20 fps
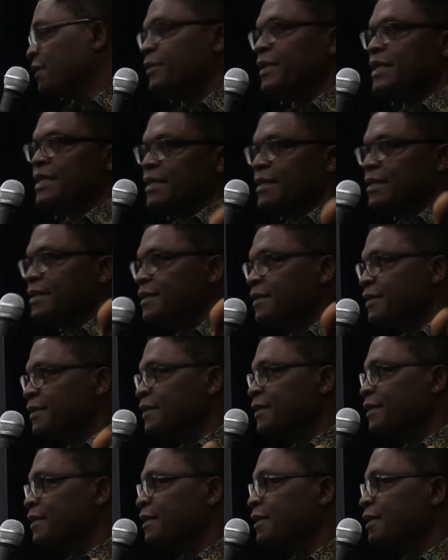coming in.
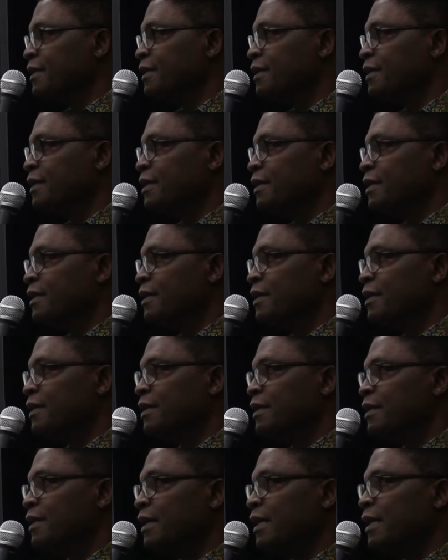
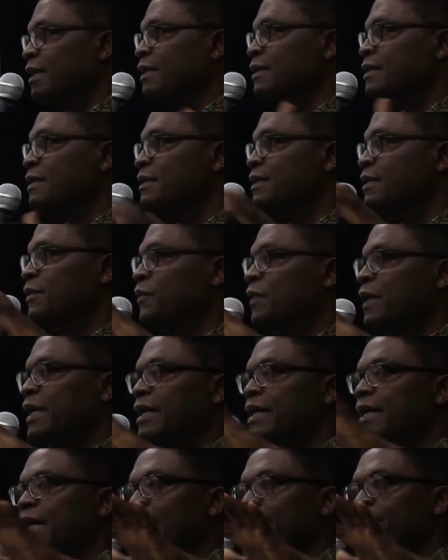And the
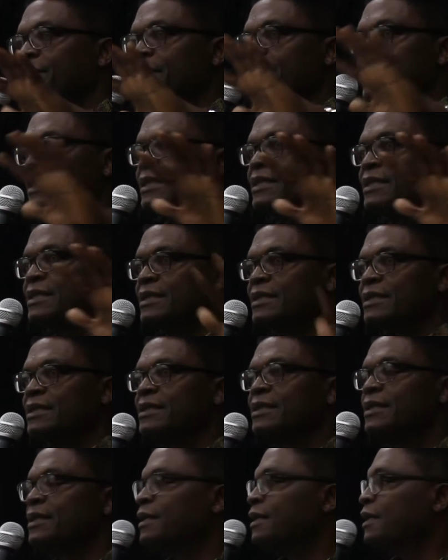way I read
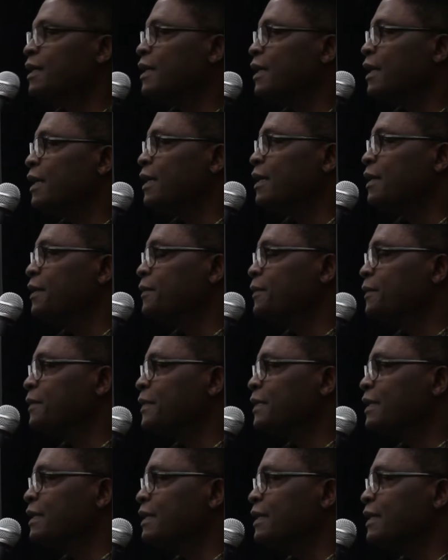
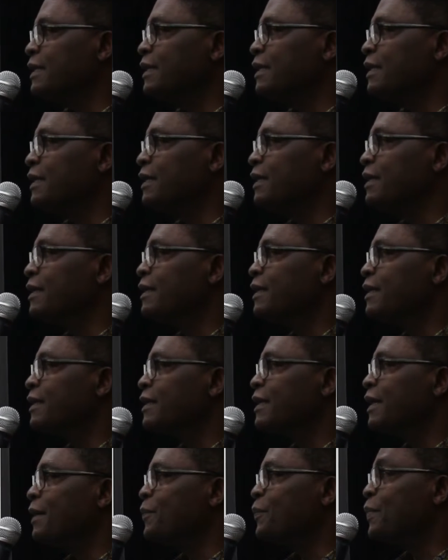the
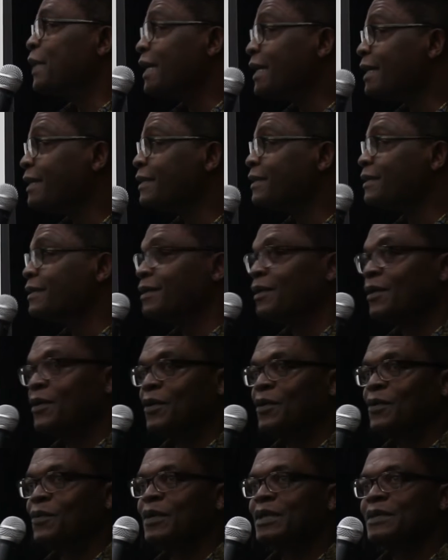campaign
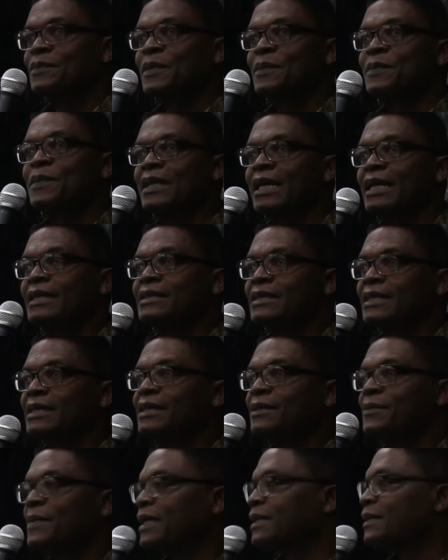or what people are
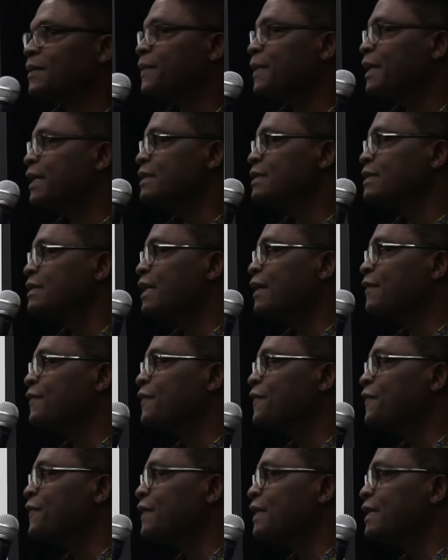saying about the parties, I
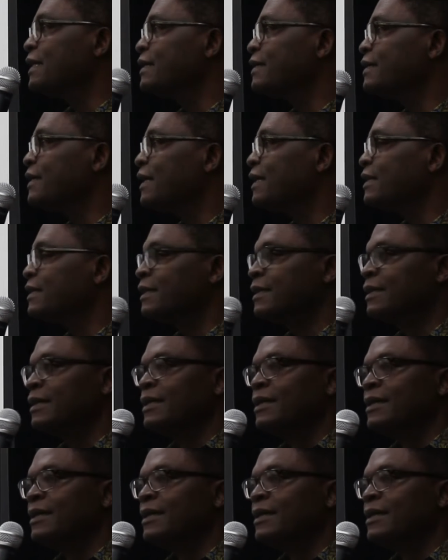have a feeling that